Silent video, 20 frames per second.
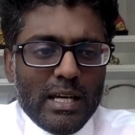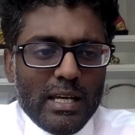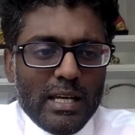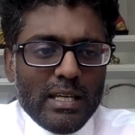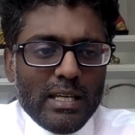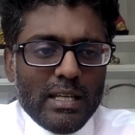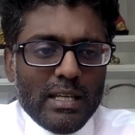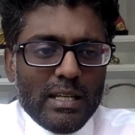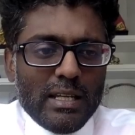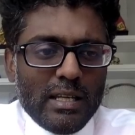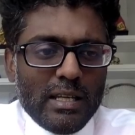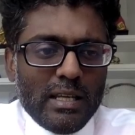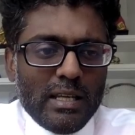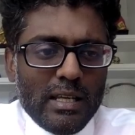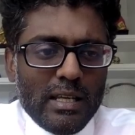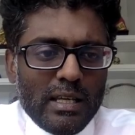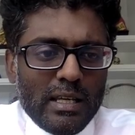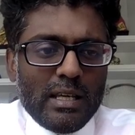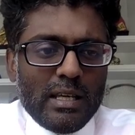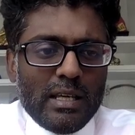in
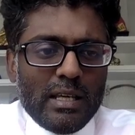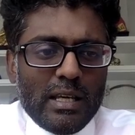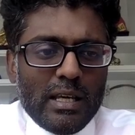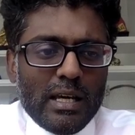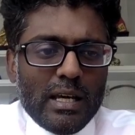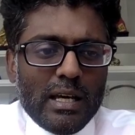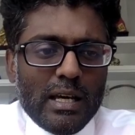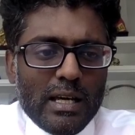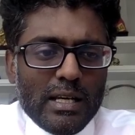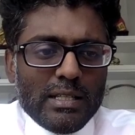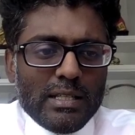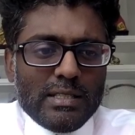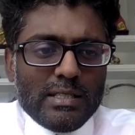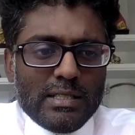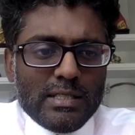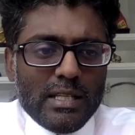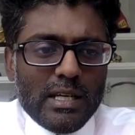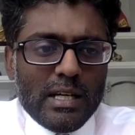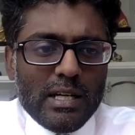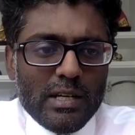
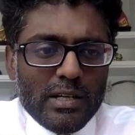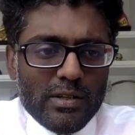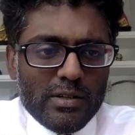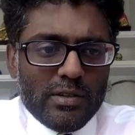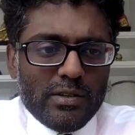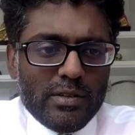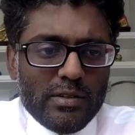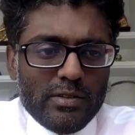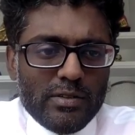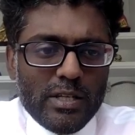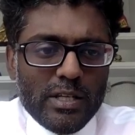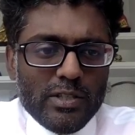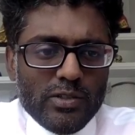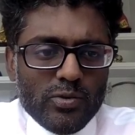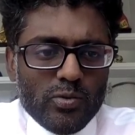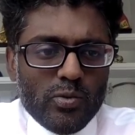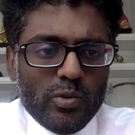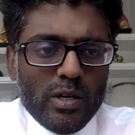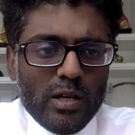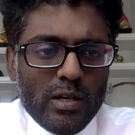soccer as
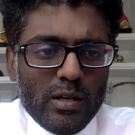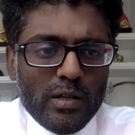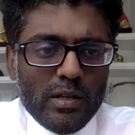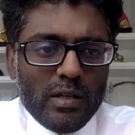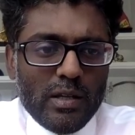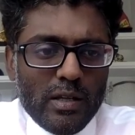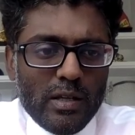well.